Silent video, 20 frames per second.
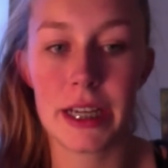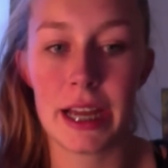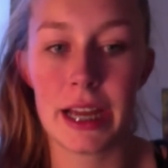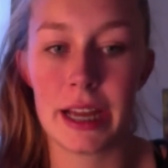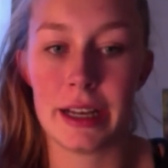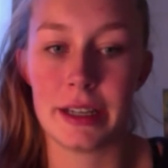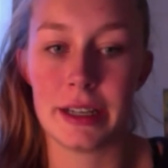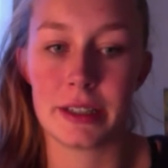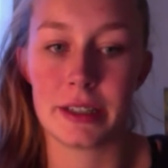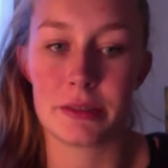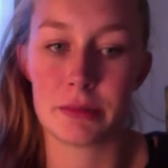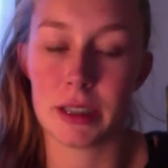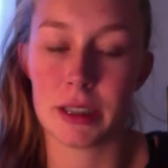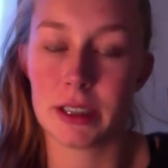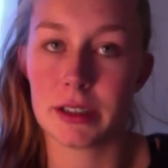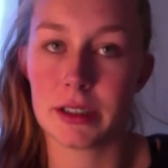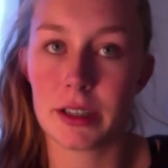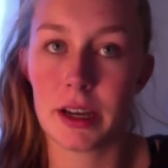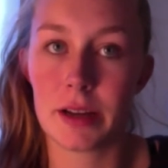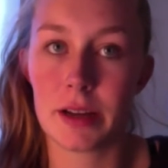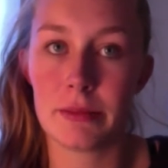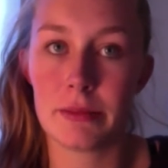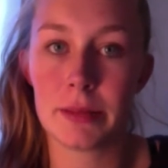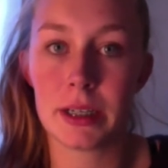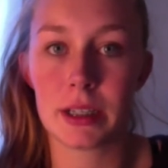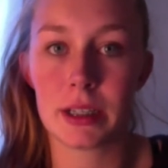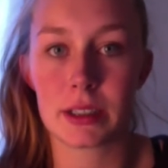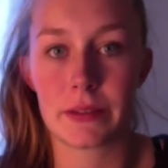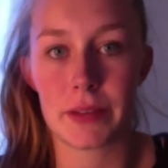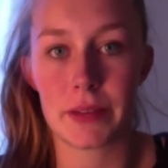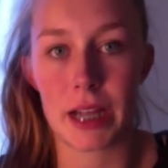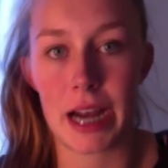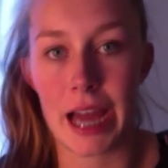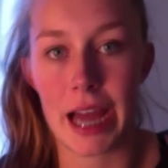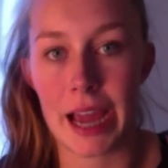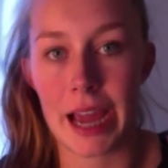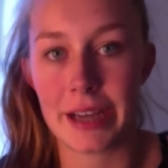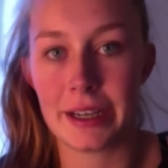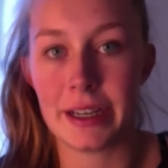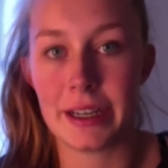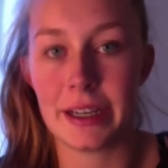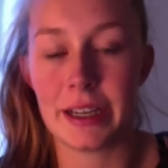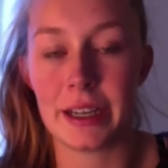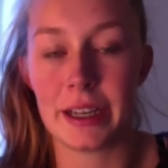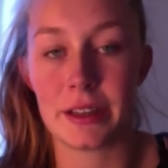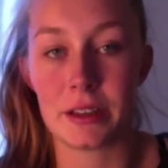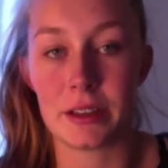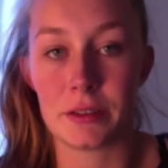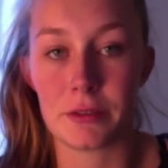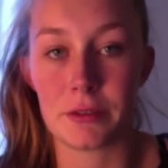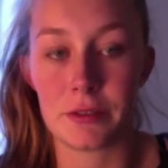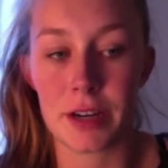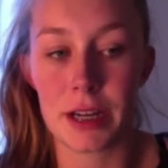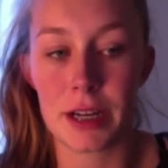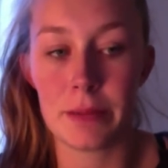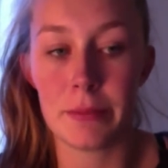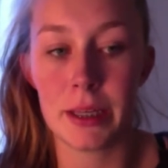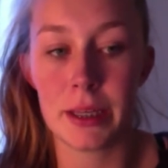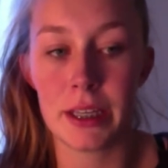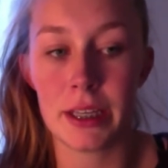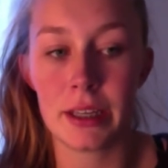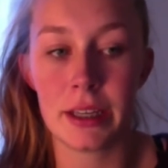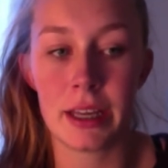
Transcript: and it's well done because of the lighting and the framing,